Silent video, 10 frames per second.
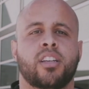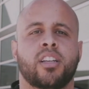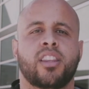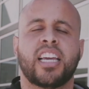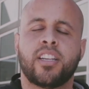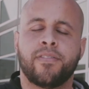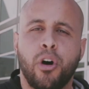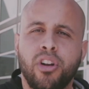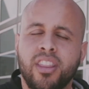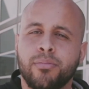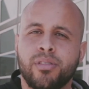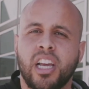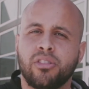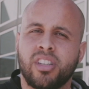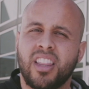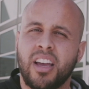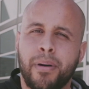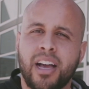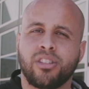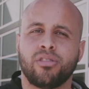They devoted themselves to the
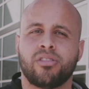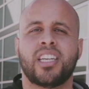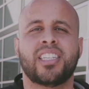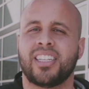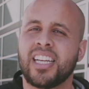apostles' teaching.